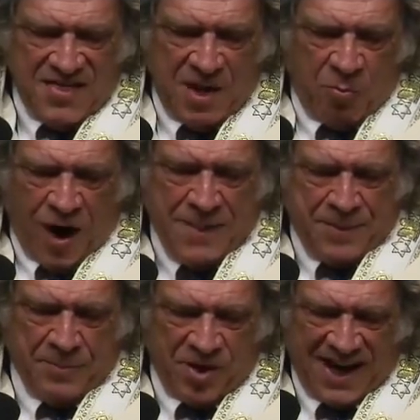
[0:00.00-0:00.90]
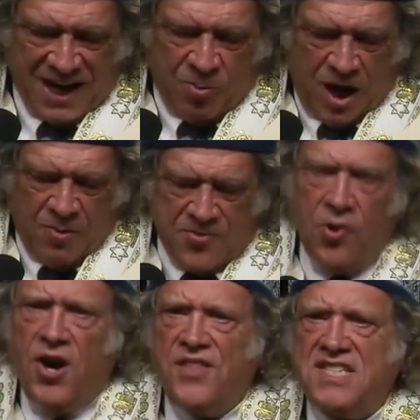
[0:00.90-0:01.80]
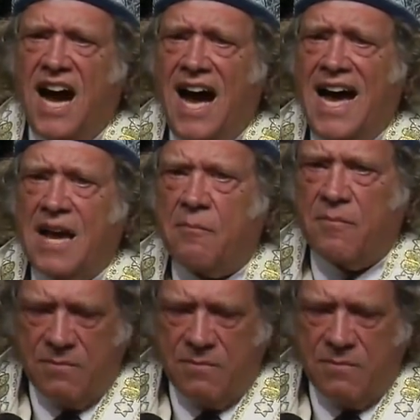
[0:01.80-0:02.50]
that white people get away with all the time.